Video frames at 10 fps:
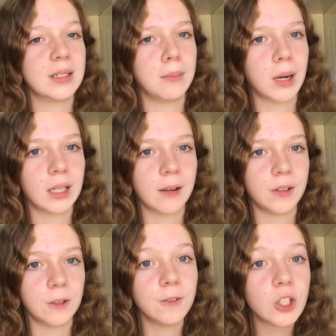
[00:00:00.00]
in my life
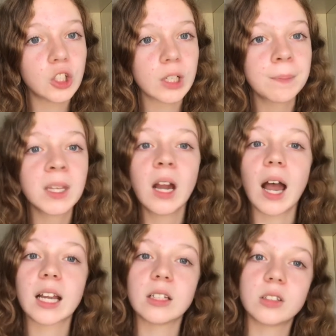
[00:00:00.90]
in the future,
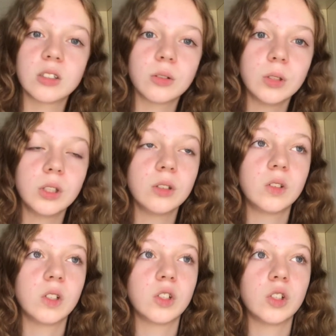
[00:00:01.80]
I can still
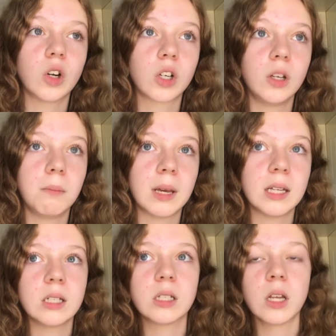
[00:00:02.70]
use it to
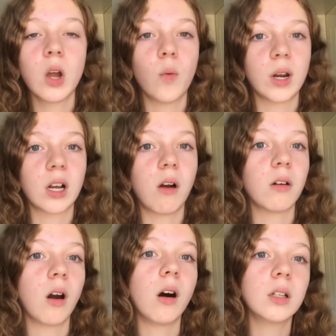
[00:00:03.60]
document when I go
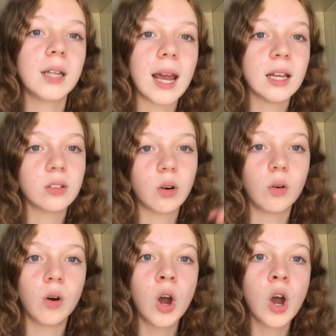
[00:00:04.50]
on holidays
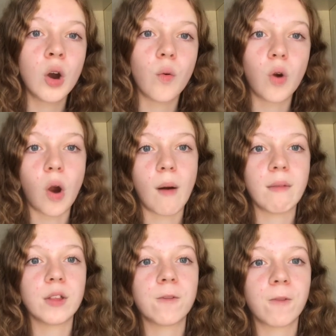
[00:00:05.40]
or go
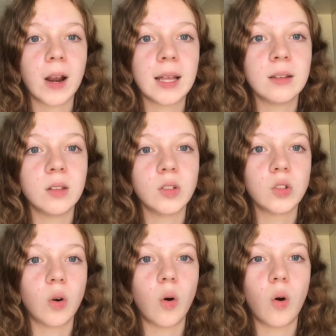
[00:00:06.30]
out with
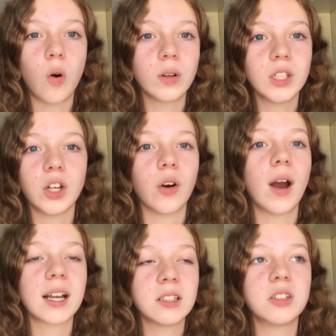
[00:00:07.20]
friends, or, you know,
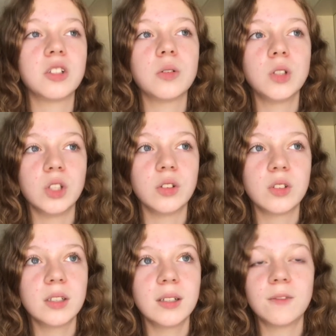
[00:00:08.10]
I can still
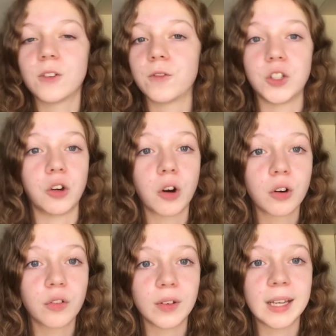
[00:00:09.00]
use it for
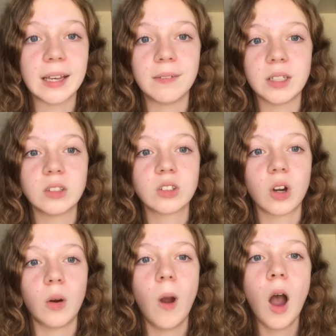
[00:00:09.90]
photography even.
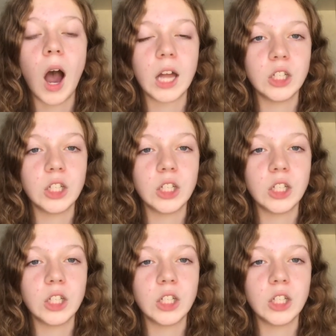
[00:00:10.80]
So I